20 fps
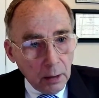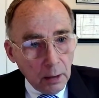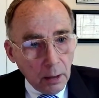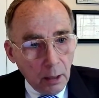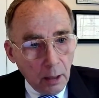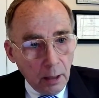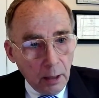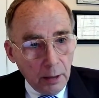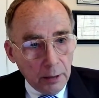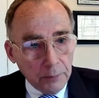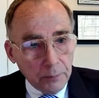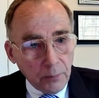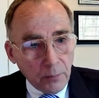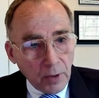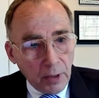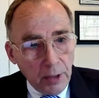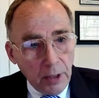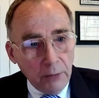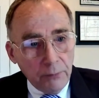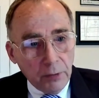and
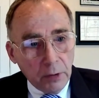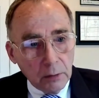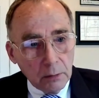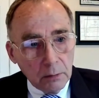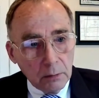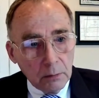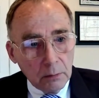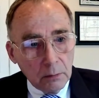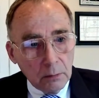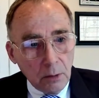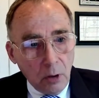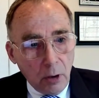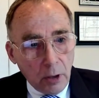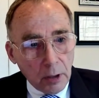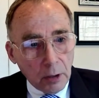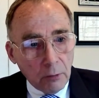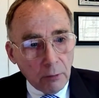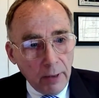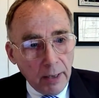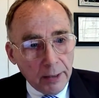even
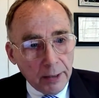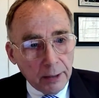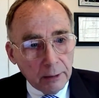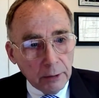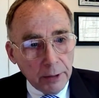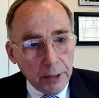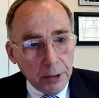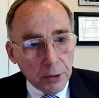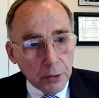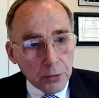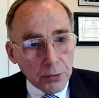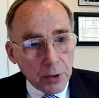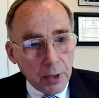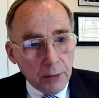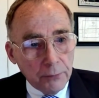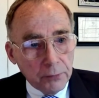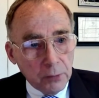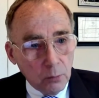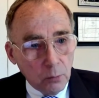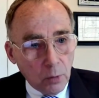autocratic leaders
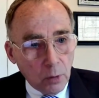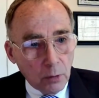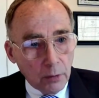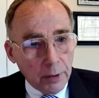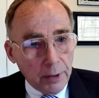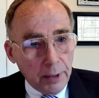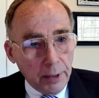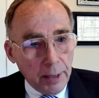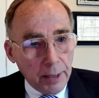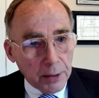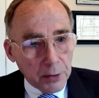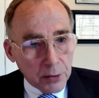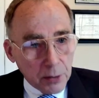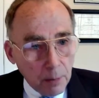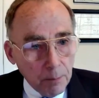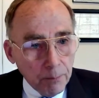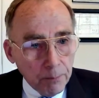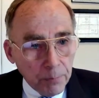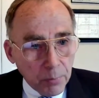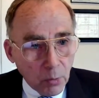have to worry at
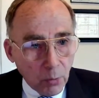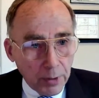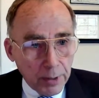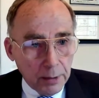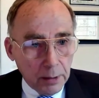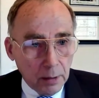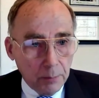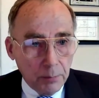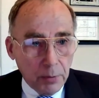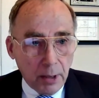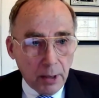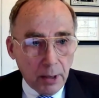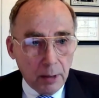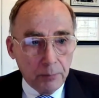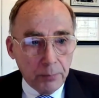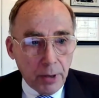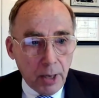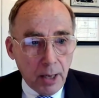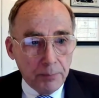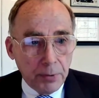some point
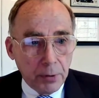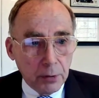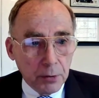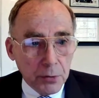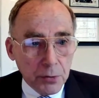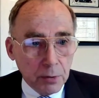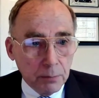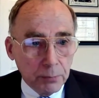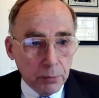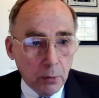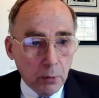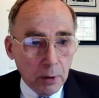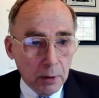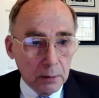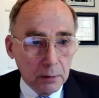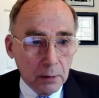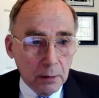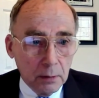about popular support.